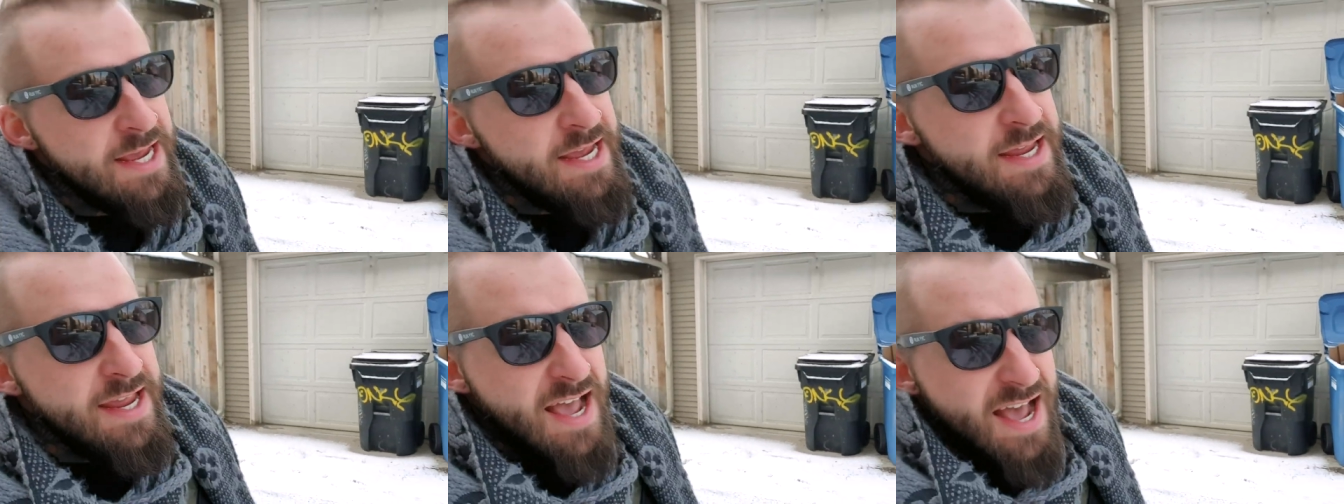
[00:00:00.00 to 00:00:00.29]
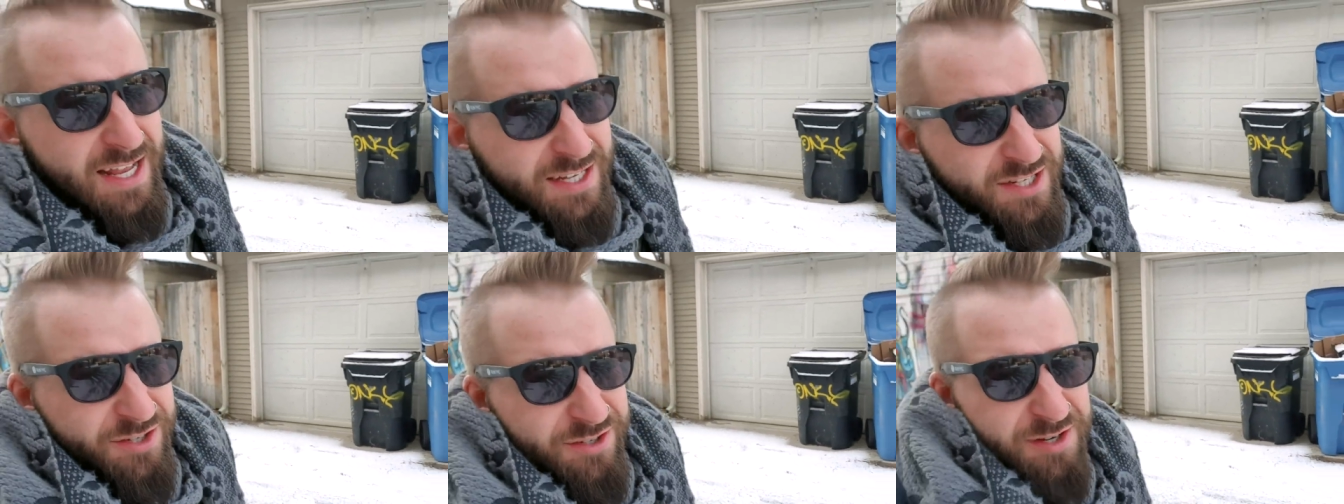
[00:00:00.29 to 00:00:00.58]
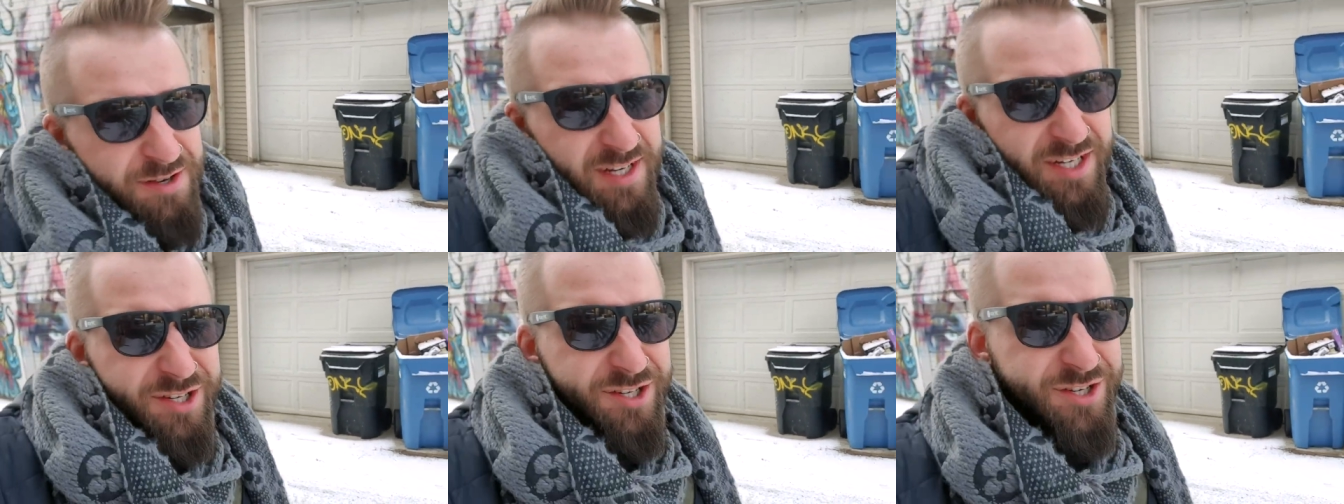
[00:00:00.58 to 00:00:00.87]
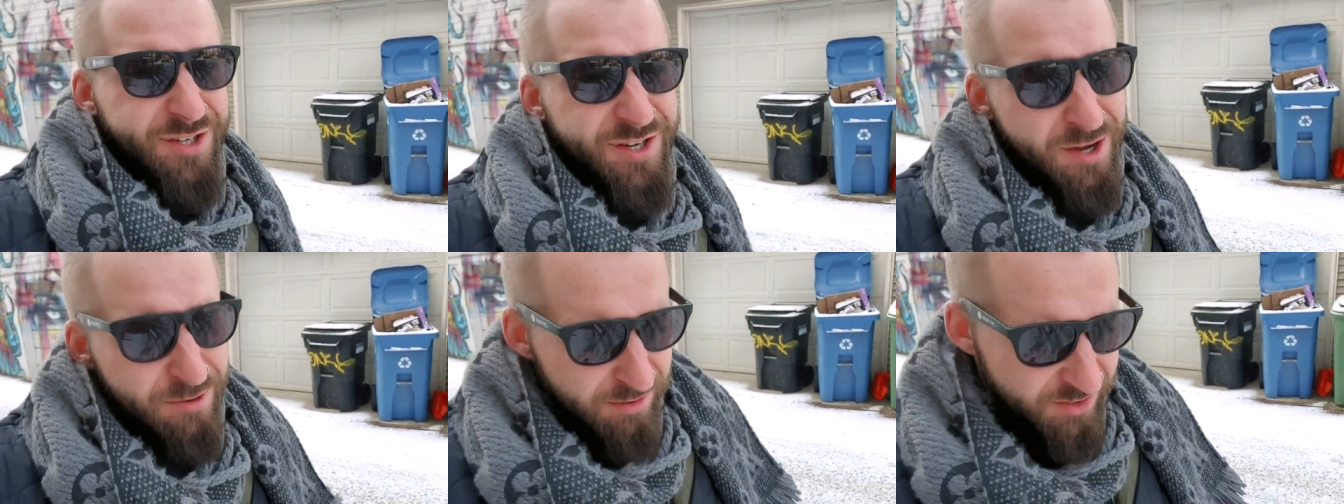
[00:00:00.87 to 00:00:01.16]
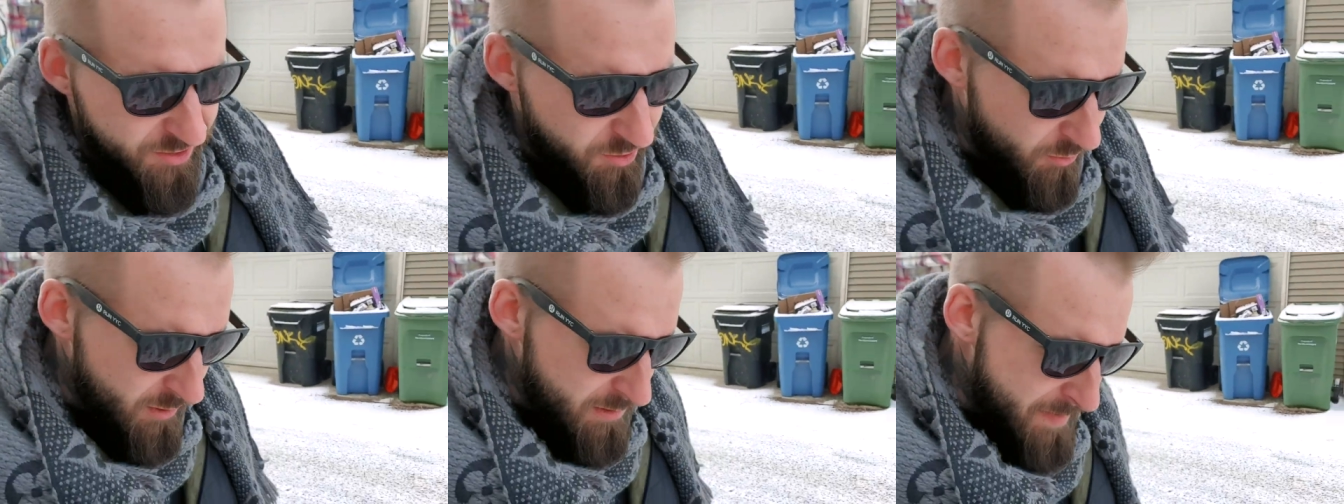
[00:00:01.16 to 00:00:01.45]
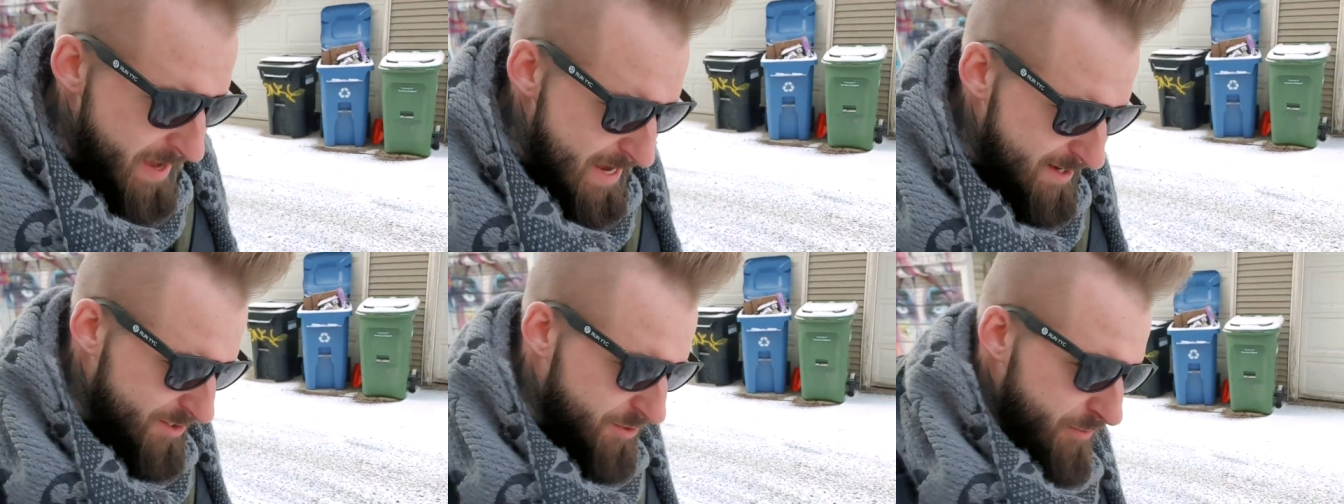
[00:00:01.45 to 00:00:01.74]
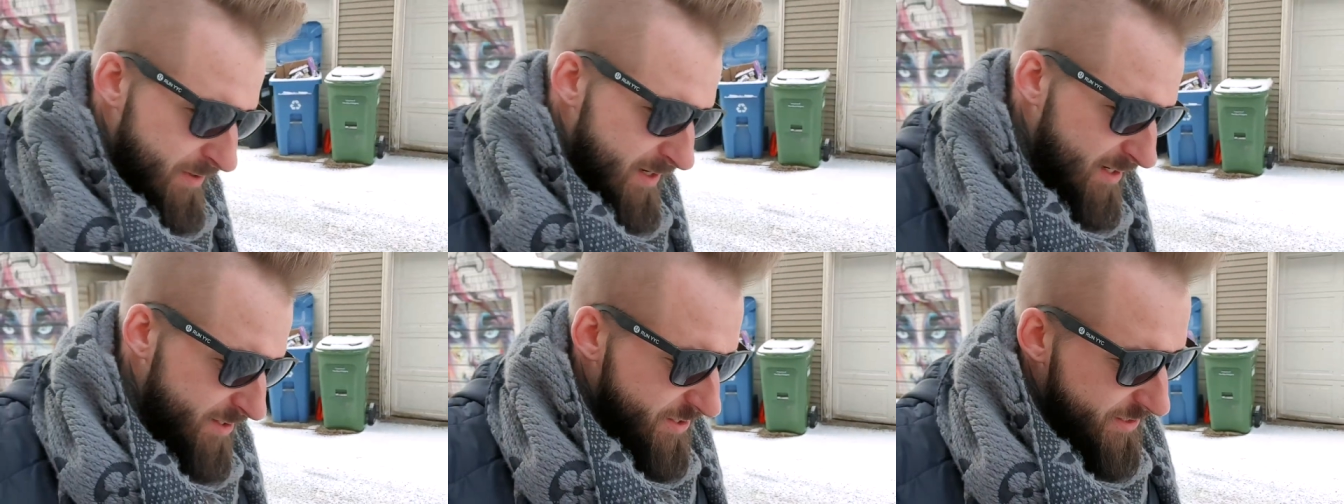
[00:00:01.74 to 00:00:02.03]
Yeah, so you know, going back to
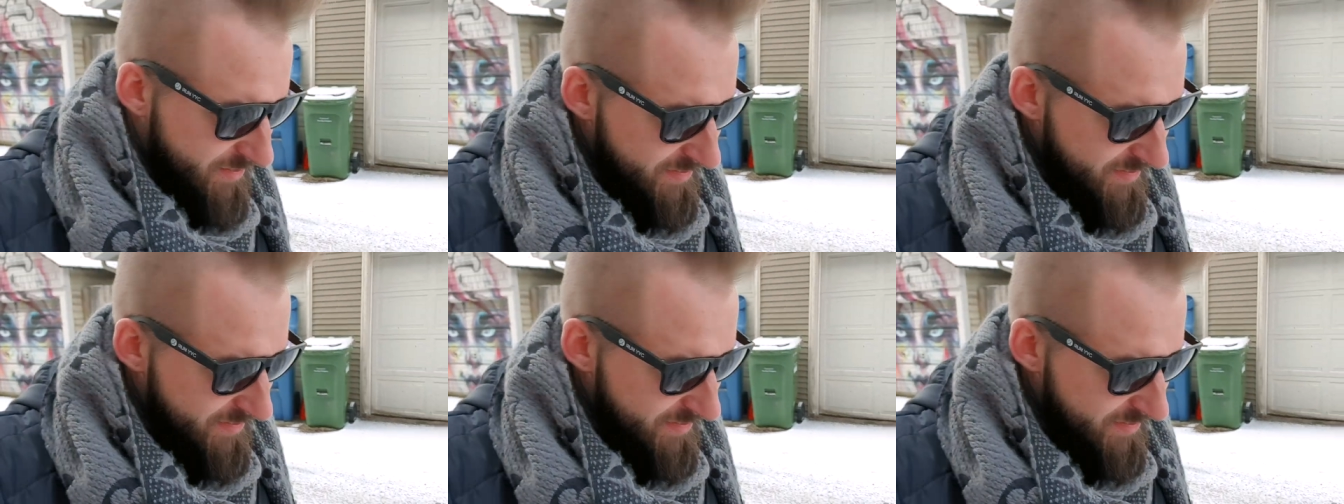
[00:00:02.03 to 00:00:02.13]
it,